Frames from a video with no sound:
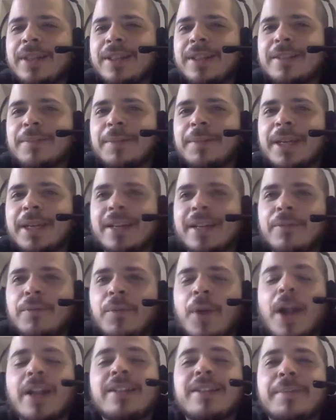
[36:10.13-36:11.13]
you think this made?
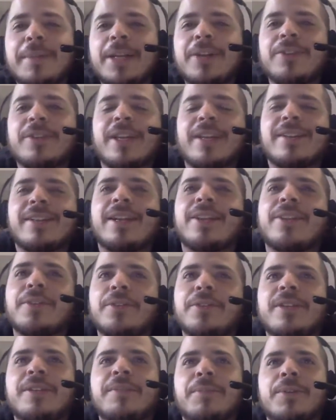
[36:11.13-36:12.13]
Rotten Tomatoes has it at
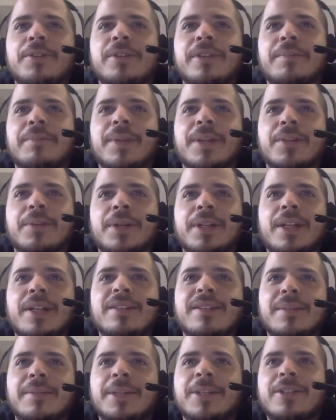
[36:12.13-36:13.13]
13%, by the way,
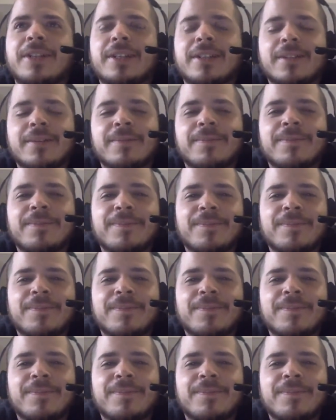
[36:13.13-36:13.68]
last time I checked.